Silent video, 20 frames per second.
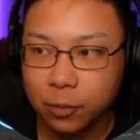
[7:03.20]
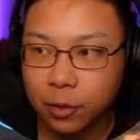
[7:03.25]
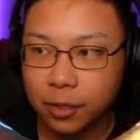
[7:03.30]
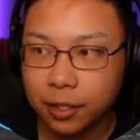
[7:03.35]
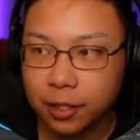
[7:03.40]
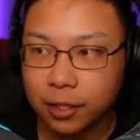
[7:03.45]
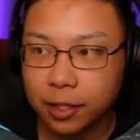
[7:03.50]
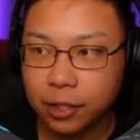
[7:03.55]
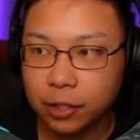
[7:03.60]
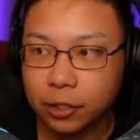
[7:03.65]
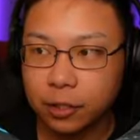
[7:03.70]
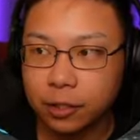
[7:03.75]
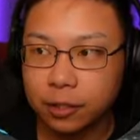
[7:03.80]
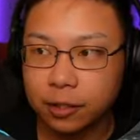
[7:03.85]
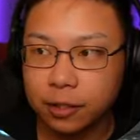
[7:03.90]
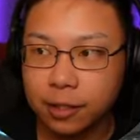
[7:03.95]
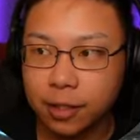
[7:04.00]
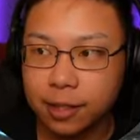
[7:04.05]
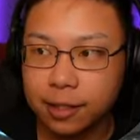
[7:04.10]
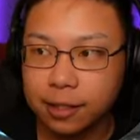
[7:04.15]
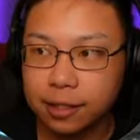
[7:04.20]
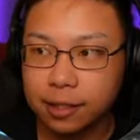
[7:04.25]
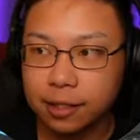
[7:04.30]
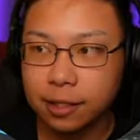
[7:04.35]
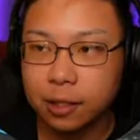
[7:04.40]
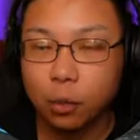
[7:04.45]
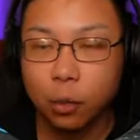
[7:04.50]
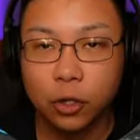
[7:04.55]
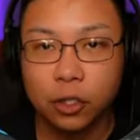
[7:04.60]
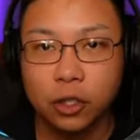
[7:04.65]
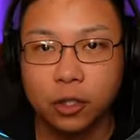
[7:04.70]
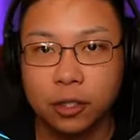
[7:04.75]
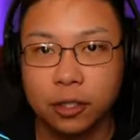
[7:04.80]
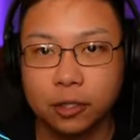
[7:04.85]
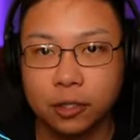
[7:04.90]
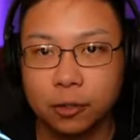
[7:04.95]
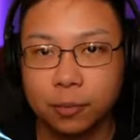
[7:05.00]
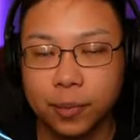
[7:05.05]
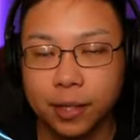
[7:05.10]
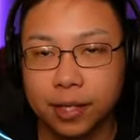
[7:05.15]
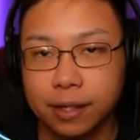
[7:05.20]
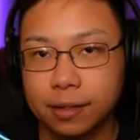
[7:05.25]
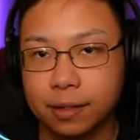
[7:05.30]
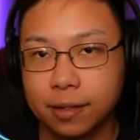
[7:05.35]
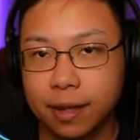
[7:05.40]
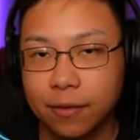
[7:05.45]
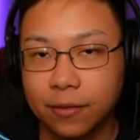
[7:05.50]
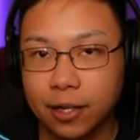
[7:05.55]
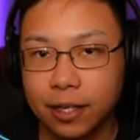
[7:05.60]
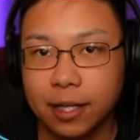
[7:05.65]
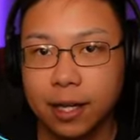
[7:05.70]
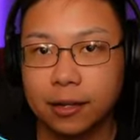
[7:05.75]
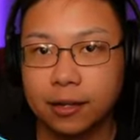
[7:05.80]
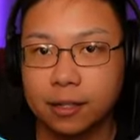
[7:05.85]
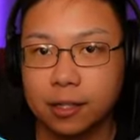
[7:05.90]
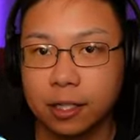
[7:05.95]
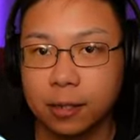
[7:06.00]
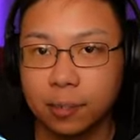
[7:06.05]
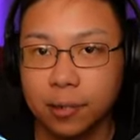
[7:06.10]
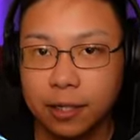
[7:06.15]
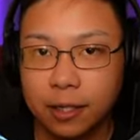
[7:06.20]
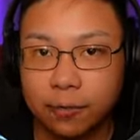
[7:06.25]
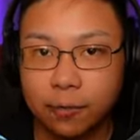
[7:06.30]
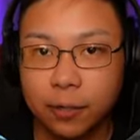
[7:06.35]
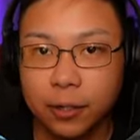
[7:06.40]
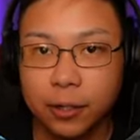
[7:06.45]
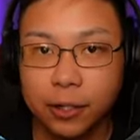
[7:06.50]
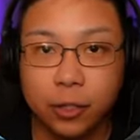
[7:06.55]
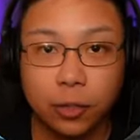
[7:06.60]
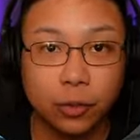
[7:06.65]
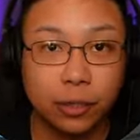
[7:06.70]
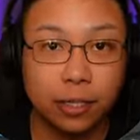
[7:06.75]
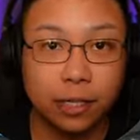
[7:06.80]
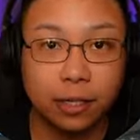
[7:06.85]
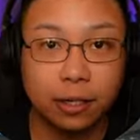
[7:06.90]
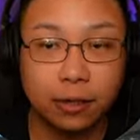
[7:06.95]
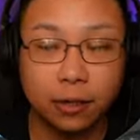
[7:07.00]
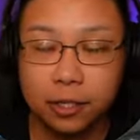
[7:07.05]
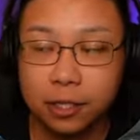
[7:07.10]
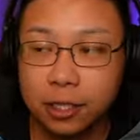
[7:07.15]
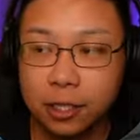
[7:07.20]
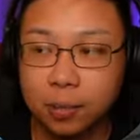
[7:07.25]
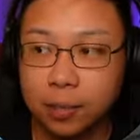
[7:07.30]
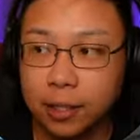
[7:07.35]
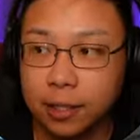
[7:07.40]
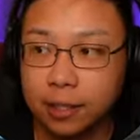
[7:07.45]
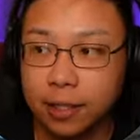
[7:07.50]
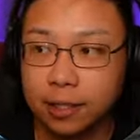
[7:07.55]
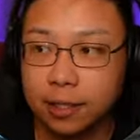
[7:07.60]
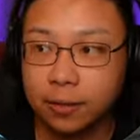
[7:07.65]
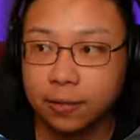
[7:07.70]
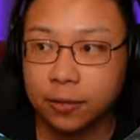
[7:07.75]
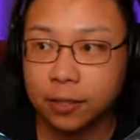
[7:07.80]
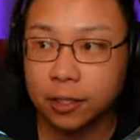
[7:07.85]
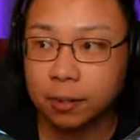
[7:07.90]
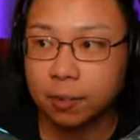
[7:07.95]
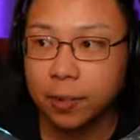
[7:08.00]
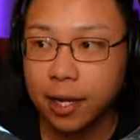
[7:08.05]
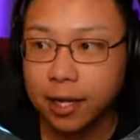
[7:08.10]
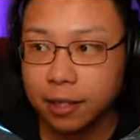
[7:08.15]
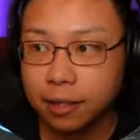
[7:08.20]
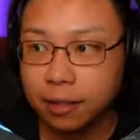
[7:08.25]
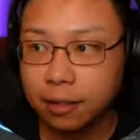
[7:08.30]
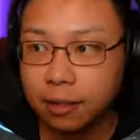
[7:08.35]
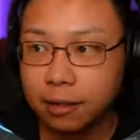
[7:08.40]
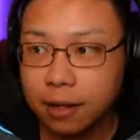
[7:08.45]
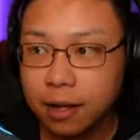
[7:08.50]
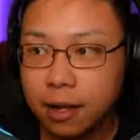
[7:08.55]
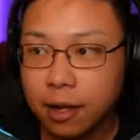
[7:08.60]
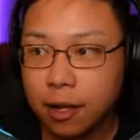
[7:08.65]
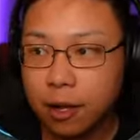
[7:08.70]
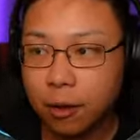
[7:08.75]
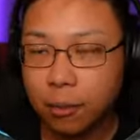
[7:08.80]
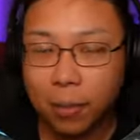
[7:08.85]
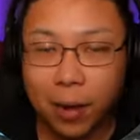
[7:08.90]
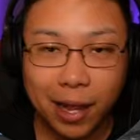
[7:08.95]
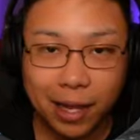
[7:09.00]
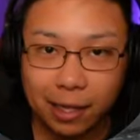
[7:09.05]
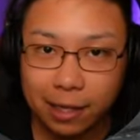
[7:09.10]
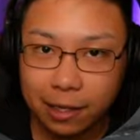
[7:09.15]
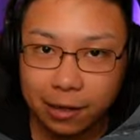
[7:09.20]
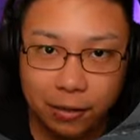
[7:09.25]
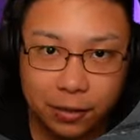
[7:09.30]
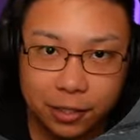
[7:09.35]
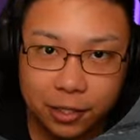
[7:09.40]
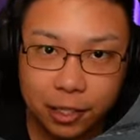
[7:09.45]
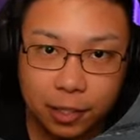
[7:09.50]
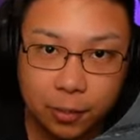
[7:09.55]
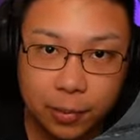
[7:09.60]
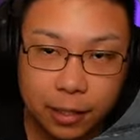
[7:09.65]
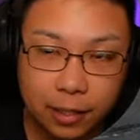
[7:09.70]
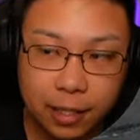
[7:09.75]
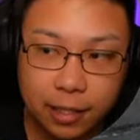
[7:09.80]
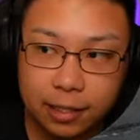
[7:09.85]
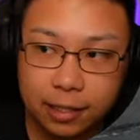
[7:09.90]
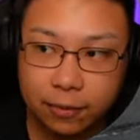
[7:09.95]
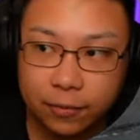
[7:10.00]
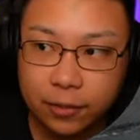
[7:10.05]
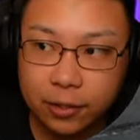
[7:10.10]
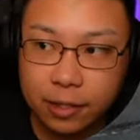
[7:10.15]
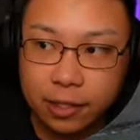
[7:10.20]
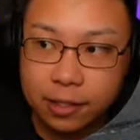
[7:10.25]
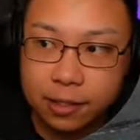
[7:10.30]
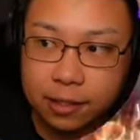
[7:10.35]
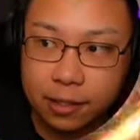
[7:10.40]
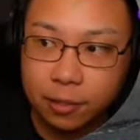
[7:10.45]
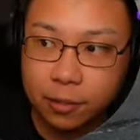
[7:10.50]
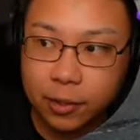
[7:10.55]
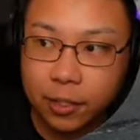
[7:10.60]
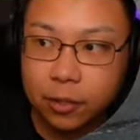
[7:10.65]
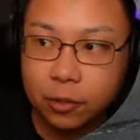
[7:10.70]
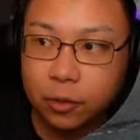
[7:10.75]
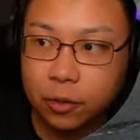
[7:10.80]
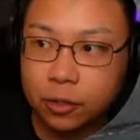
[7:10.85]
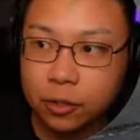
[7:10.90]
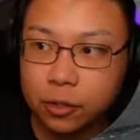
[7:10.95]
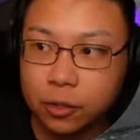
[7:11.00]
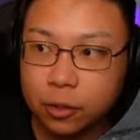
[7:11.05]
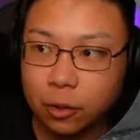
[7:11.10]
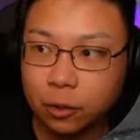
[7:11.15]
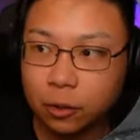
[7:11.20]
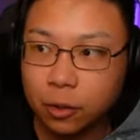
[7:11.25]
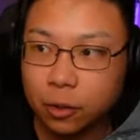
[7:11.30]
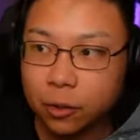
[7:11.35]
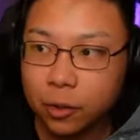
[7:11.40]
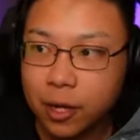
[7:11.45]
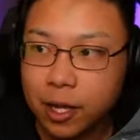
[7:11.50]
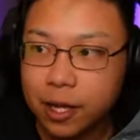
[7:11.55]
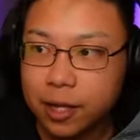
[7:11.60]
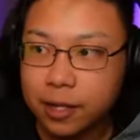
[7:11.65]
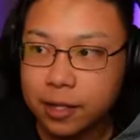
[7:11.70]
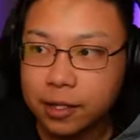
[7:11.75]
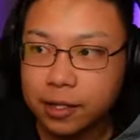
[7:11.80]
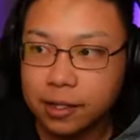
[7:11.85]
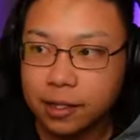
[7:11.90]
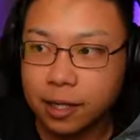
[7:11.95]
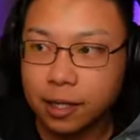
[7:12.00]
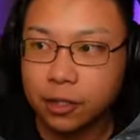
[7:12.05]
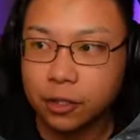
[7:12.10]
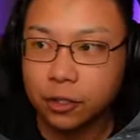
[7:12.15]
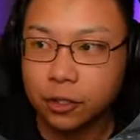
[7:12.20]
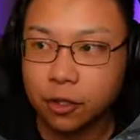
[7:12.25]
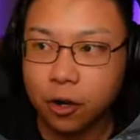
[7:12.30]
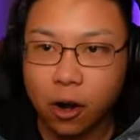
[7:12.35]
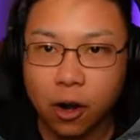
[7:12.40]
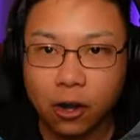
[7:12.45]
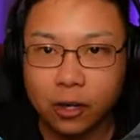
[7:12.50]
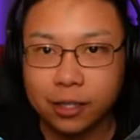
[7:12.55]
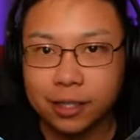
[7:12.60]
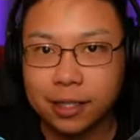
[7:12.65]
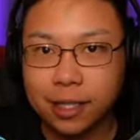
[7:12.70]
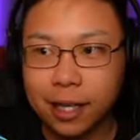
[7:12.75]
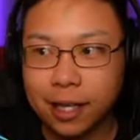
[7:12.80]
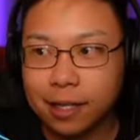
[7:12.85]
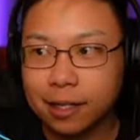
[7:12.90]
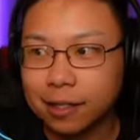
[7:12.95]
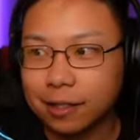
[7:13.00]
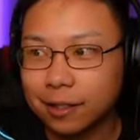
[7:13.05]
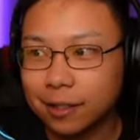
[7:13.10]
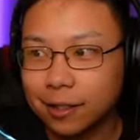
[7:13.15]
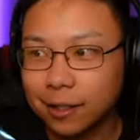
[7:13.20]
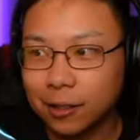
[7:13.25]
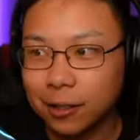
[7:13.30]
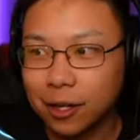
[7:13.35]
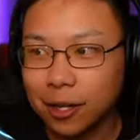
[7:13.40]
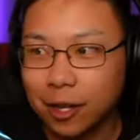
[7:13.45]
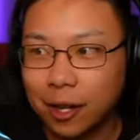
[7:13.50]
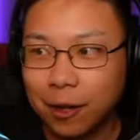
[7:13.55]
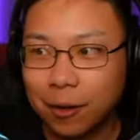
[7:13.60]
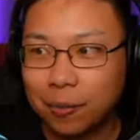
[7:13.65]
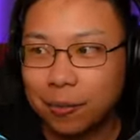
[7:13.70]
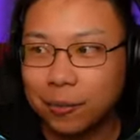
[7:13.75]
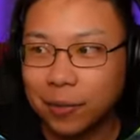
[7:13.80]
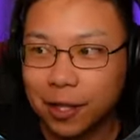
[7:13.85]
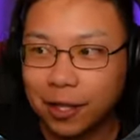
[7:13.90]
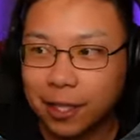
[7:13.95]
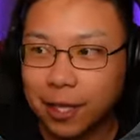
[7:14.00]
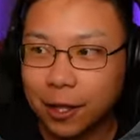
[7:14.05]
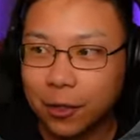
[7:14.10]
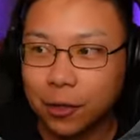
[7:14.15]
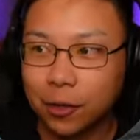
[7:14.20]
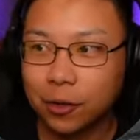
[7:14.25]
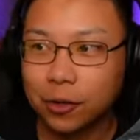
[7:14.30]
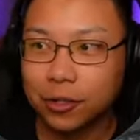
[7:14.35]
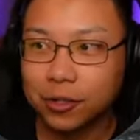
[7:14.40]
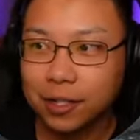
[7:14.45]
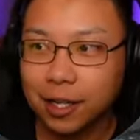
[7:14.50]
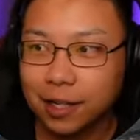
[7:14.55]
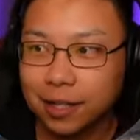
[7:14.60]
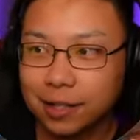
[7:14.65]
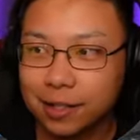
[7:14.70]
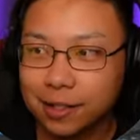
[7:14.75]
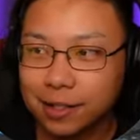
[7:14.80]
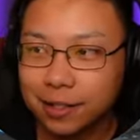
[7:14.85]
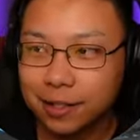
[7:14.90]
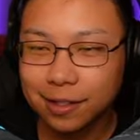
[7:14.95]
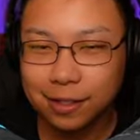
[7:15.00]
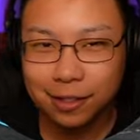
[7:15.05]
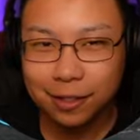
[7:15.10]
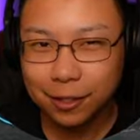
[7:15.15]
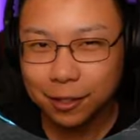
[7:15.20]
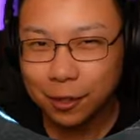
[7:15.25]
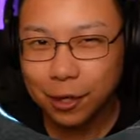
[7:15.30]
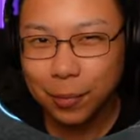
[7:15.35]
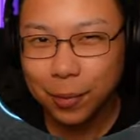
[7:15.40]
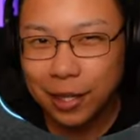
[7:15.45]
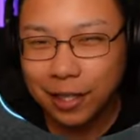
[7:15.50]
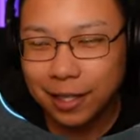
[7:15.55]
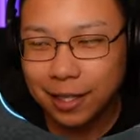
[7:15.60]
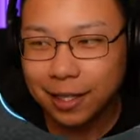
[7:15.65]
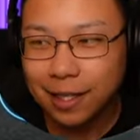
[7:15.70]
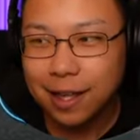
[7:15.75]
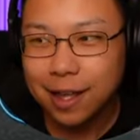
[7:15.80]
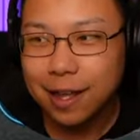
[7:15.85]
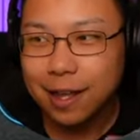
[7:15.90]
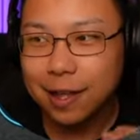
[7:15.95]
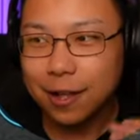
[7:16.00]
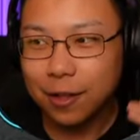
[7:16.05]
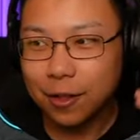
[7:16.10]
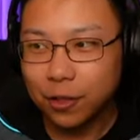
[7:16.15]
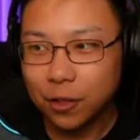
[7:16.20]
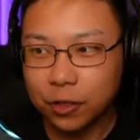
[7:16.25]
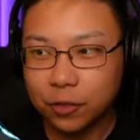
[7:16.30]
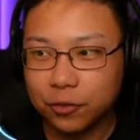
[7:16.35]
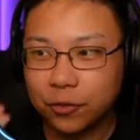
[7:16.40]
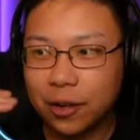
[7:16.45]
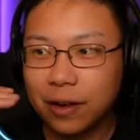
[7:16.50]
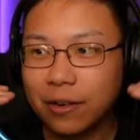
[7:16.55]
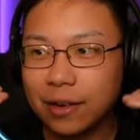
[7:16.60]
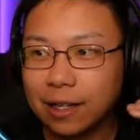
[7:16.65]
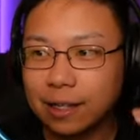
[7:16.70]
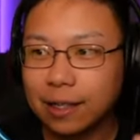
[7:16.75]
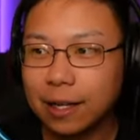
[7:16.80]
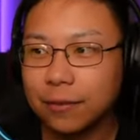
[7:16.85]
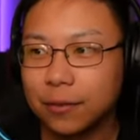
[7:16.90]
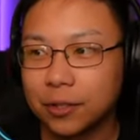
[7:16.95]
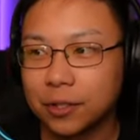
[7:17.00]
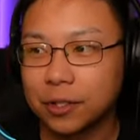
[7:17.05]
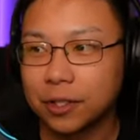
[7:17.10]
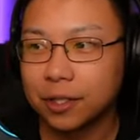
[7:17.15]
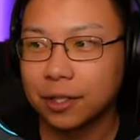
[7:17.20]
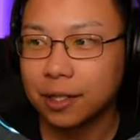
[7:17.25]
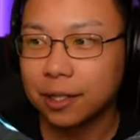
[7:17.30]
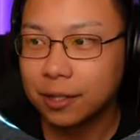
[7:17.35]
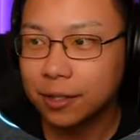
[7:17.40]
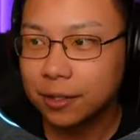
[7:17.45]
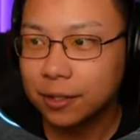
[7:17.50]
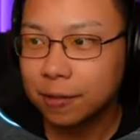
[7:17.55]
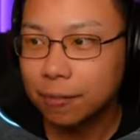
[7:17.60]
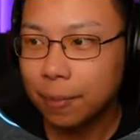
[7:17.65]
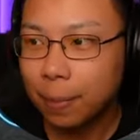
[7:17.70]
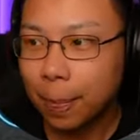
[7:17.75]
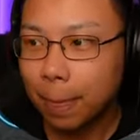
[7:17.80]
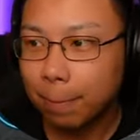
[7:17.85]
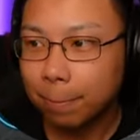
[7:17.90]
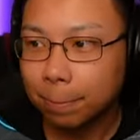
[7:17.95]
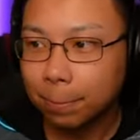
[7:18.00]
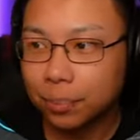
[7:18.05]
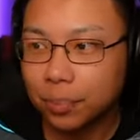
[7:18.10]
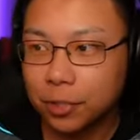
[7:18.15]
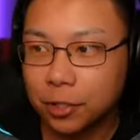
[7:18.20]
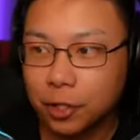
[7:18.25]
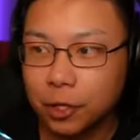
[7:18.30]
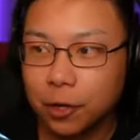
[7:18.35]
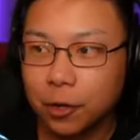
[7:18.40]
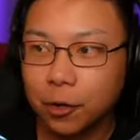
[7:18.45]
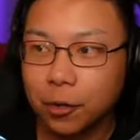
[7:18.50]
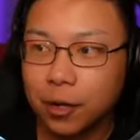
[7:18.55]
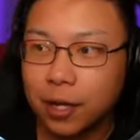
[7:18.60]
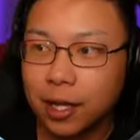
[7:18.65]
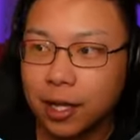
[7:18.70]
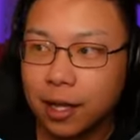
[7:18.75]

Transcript: with it and see what you can do, because every account is going to be different. Your gear is going to be a lot different than my gear. My gear is going to be a lot different than somebody who can solo stage hard 10 in like 30 seconds. You know what I mean? Like, there's varying levels to this. So